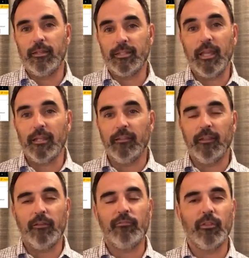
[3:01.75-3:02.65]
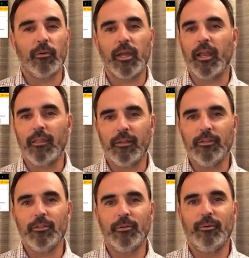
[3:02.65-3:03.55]
data in that flow, kind of like
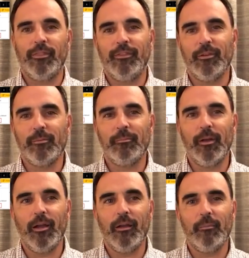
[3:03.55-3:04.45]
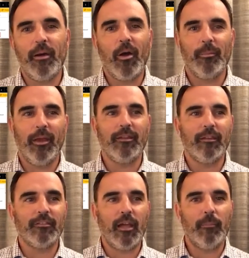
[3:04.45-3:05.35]
you do with your in Power BI
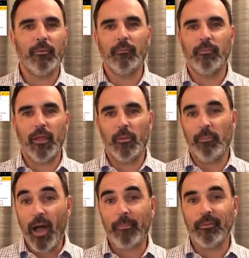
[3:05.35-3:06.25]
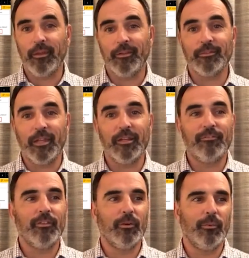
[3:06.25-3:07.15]
desktop, and that'll populate your data
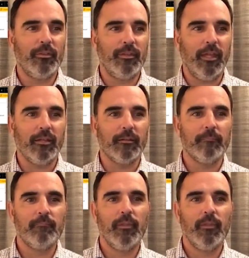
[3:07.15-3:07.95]
flow with data.